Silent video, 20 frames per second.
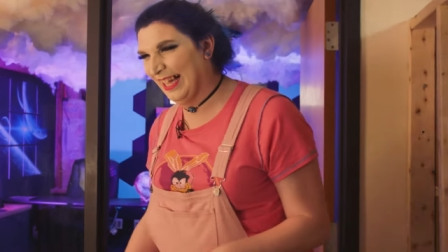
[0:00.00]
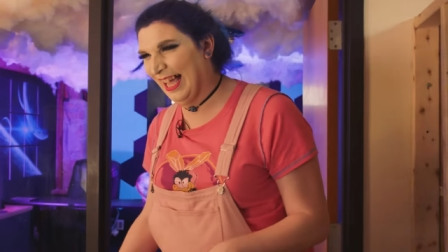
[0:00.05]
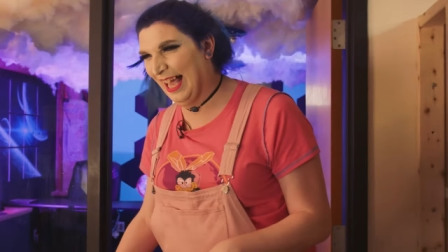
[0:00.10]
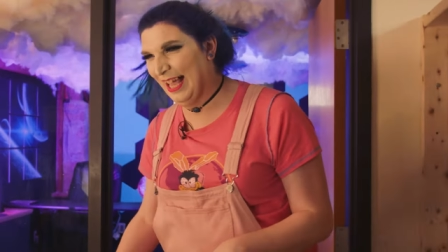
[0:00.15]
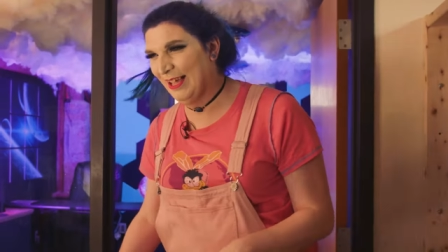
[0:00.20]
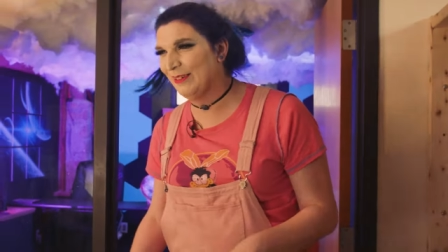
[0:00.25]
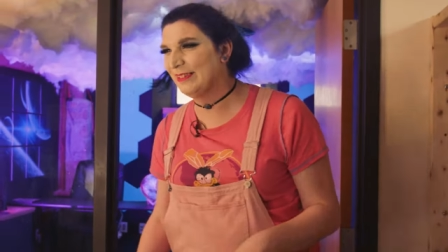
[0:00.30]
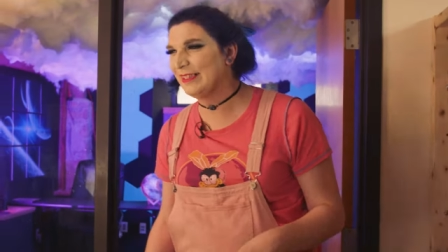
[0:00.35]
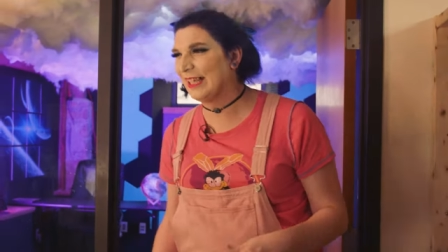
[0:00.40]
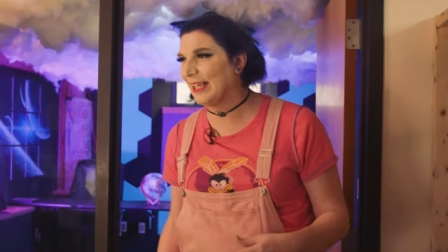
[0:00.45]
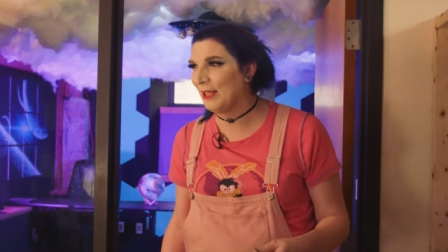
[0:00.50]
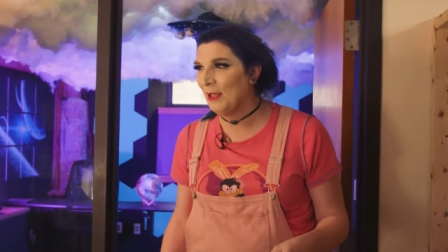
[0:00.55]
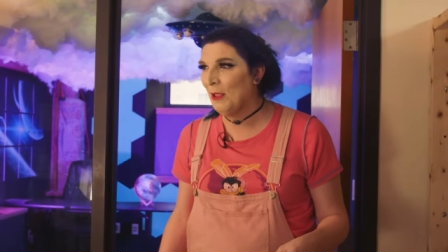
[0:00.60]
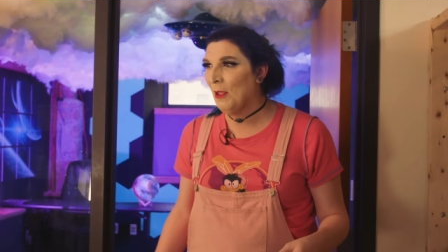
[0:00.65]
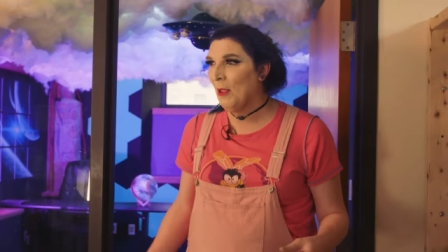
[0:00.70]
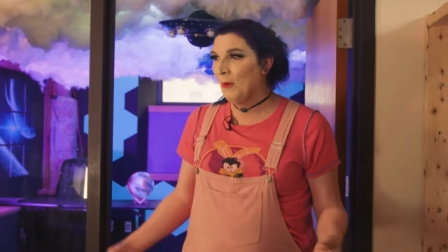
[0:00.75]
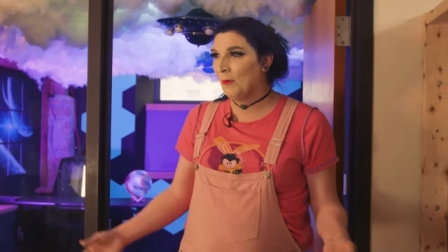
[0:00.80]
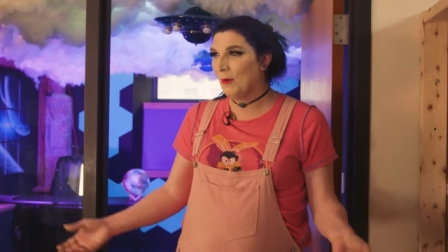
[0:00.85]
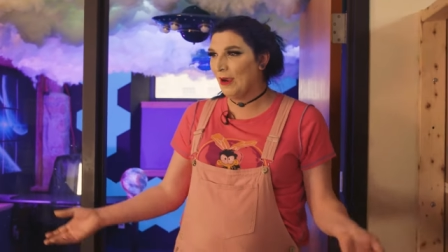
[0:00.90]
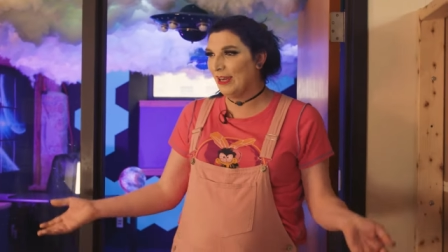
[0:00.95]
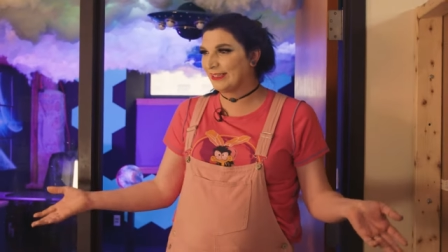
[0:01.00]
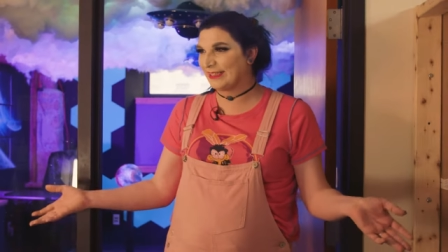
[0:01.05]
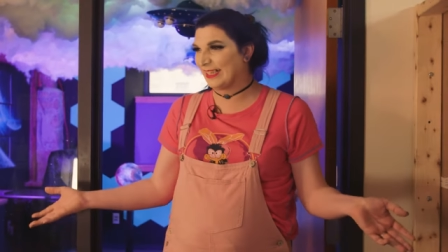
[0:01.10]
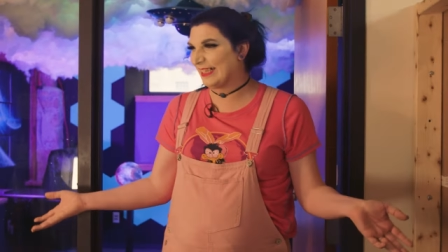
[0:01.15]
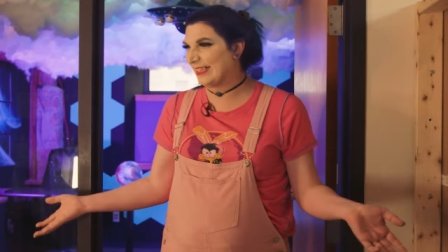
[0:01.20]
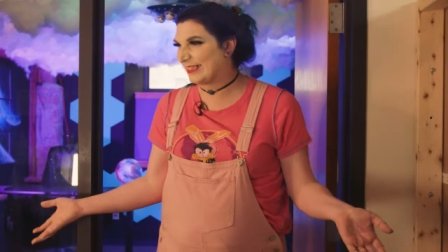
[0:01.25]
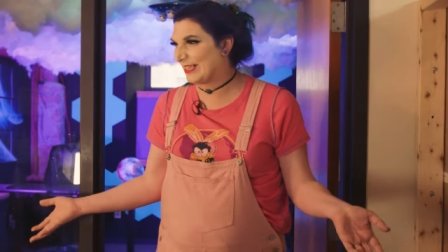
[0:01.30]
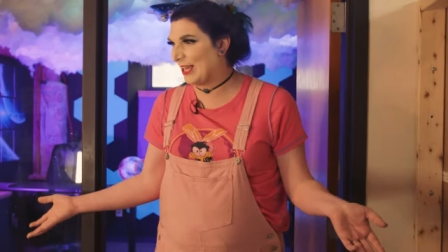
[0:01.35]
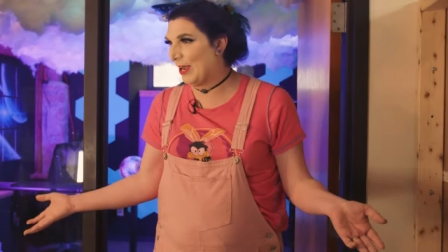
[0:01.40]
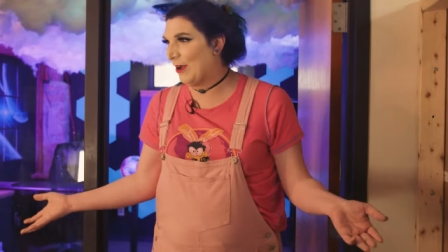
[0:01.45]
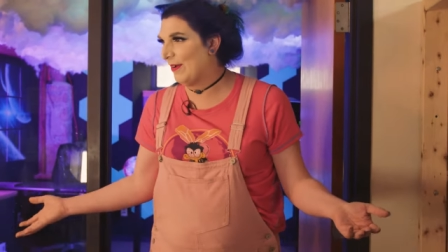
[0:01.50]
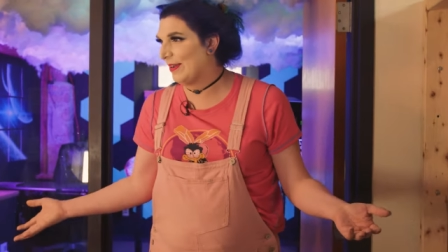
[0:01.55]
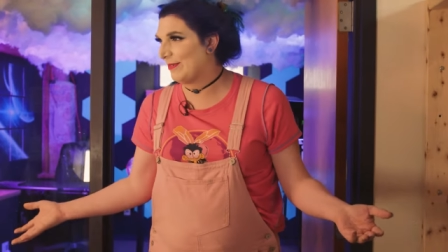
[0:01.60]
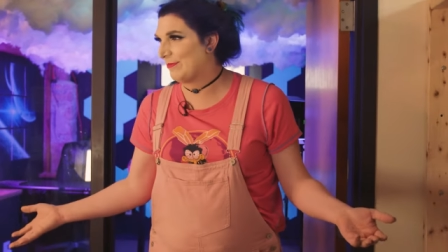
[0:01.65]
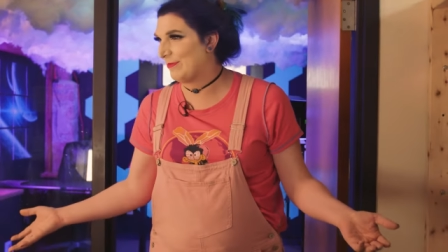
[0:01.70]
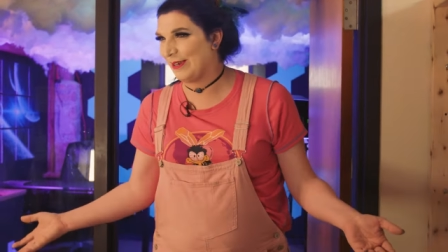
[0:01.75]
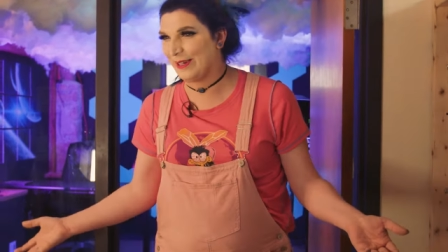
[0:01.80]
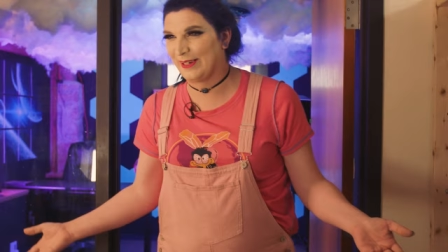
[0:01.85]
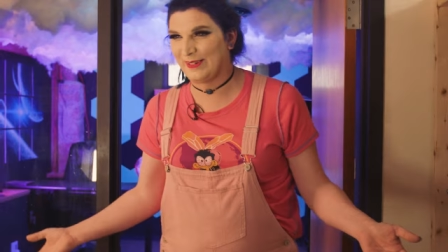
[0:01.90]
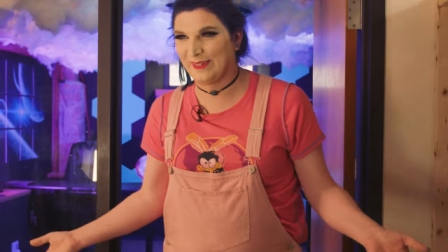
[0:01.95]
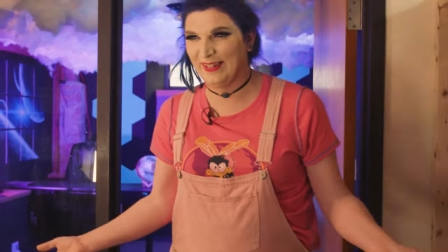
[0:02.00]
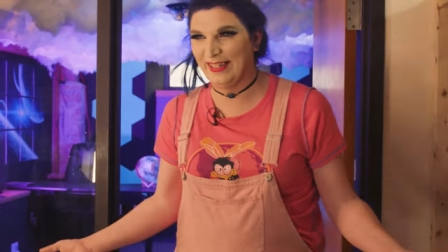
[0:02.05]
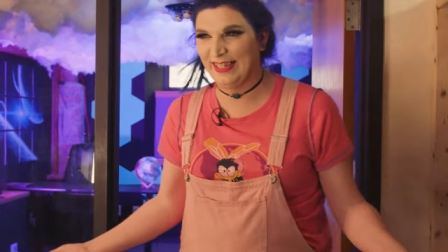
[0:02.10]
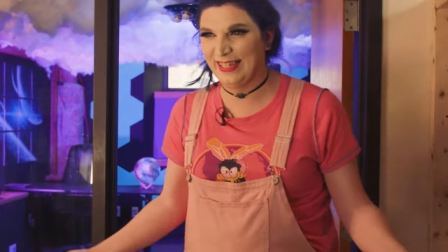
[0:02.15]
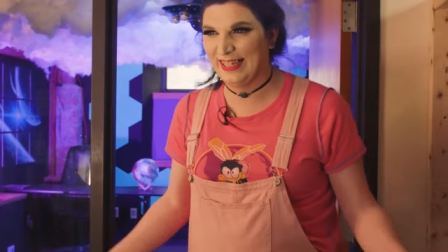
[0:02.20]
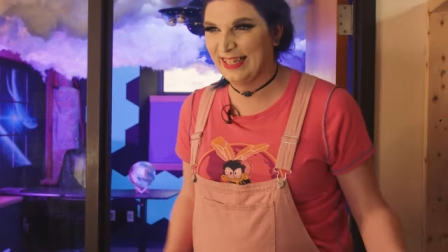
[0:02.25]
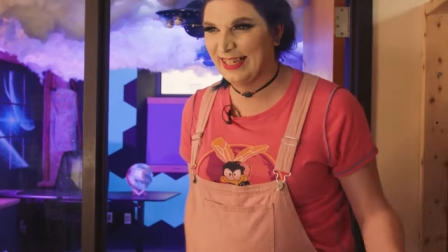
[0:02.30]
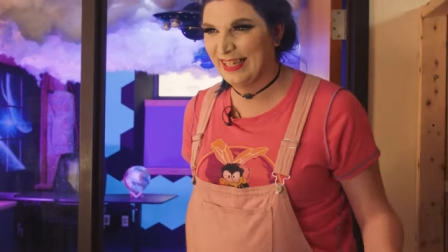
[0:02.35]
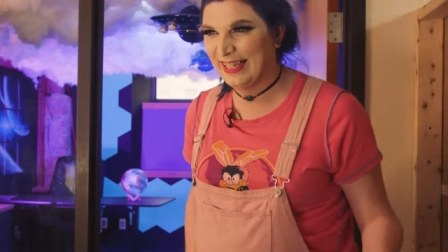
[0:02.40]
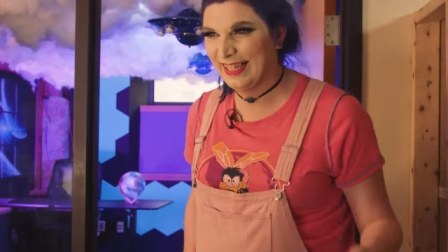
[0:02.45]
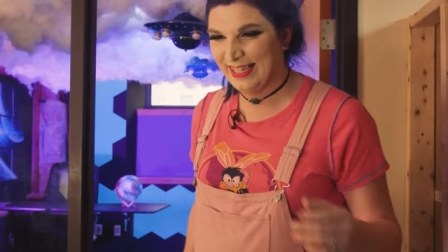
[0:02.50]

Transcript: I was like, where's this going, Mercury?